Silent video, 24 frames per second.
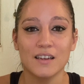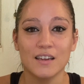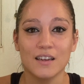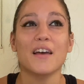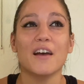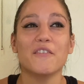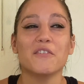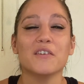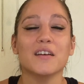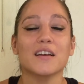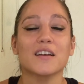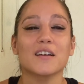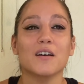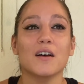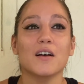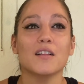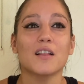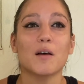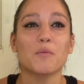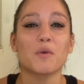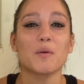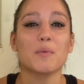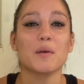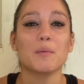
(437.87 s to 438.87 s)
I feel like a lot
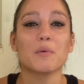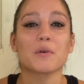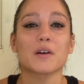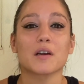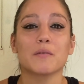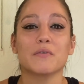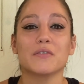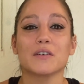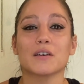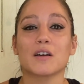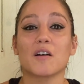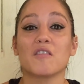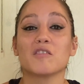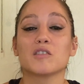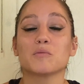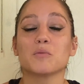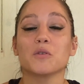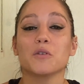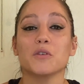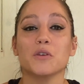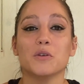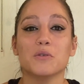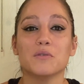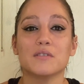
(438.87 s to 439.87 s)
more people are gonna feel comfortable
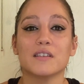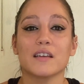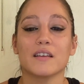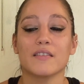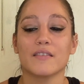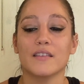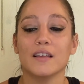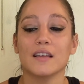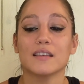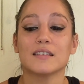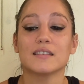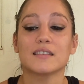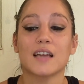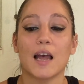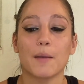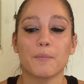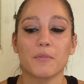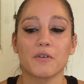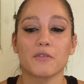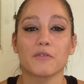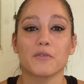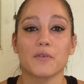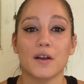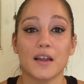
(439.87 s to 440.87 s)
using this type
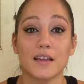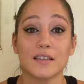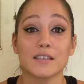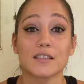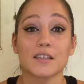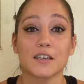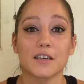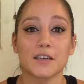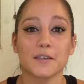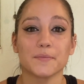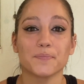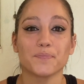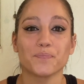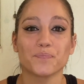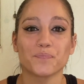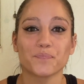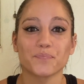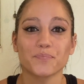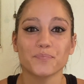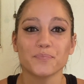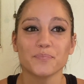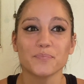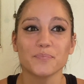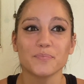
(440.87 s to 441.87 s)
of razor
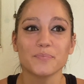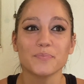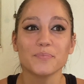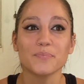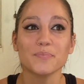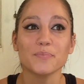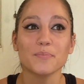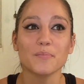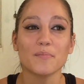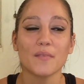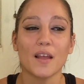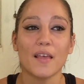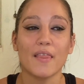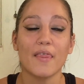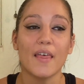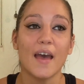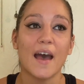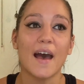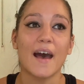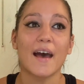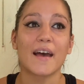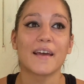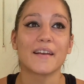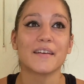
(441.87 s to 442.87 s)

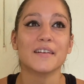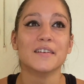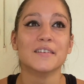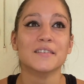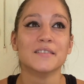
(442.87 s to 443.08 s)
than